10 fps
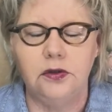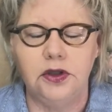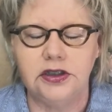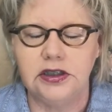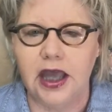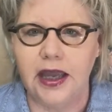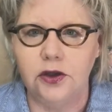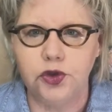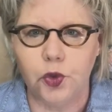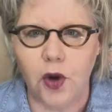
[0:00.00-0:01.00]
the
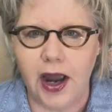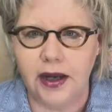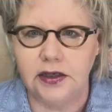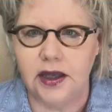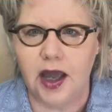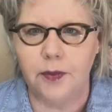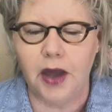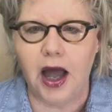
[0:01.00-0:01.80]
scales racked up.